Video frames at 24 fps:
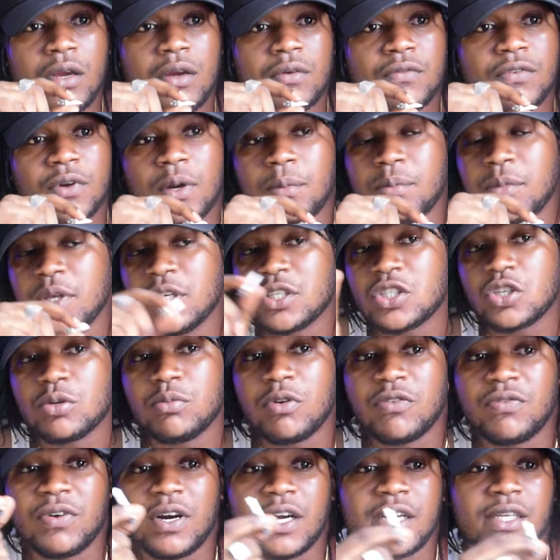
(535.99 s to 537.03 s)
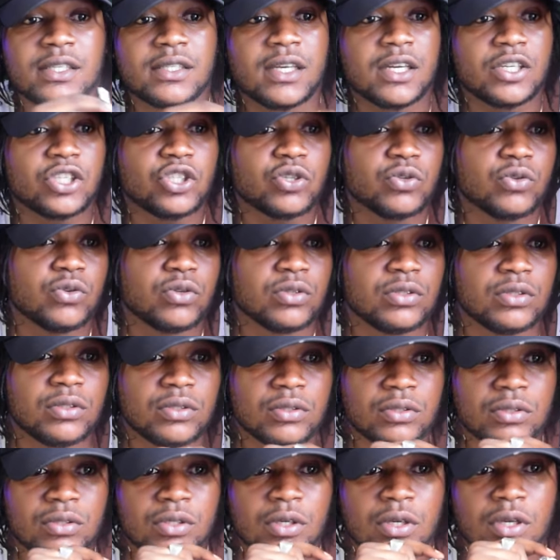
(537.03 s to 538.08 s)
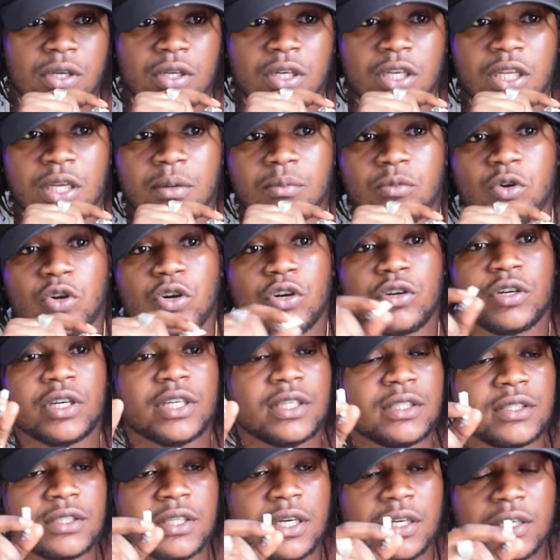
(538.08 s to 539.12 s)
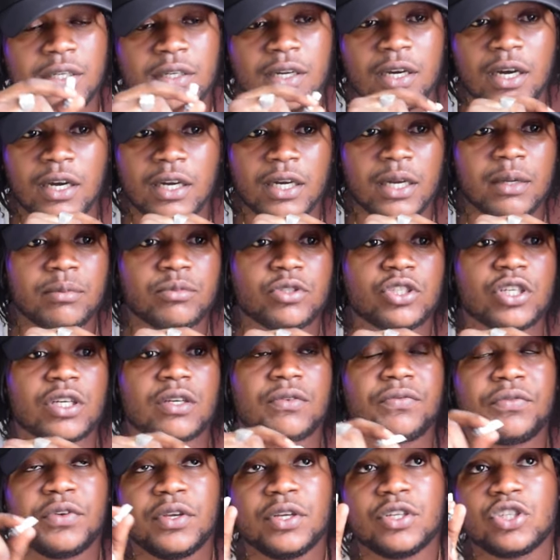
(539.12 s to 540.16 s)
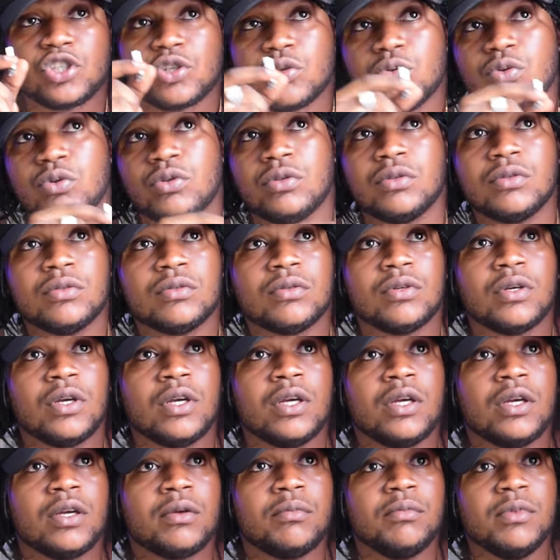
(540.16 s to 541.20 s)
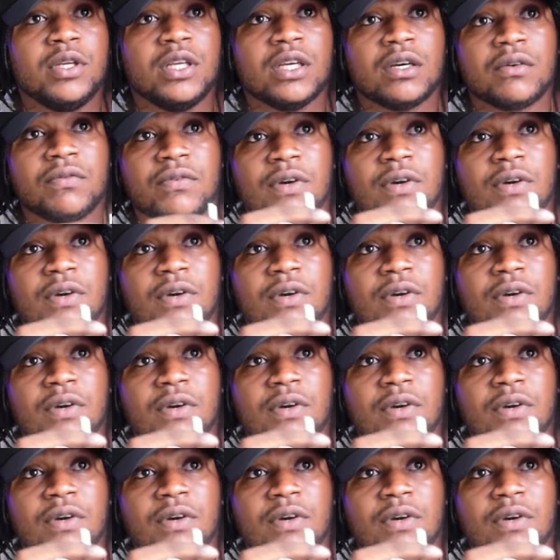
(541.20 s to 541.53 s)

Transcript: from this some voice a tune name current and the dog them check for your tune. Be your